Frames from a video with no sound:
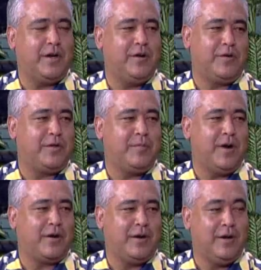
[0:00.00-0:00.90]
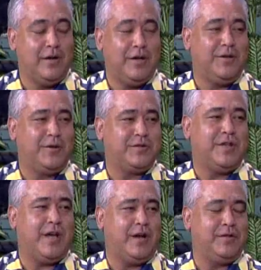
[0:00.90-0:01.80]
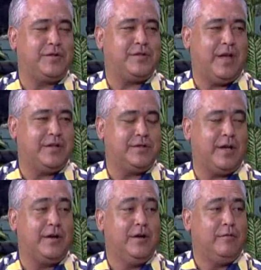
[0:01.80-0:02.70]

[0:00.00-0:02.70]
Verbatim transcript: in North America knows that, understands that.